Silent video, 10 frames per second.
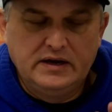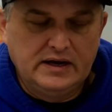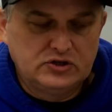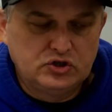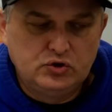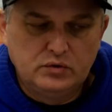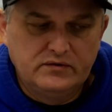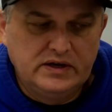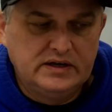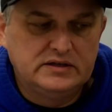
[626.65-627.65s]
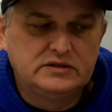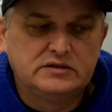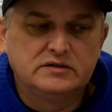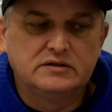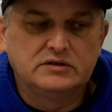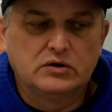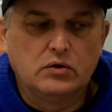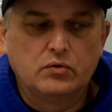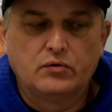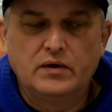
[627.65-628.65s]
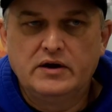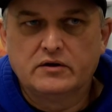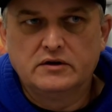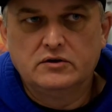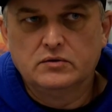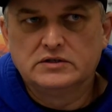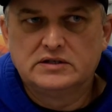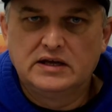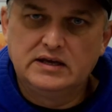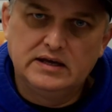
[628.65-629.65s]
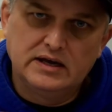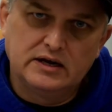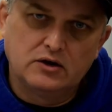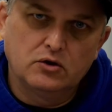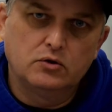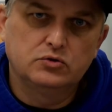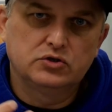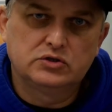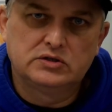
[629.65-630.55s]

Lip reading: It has 2 evades, so the raider can do its thing, get in close,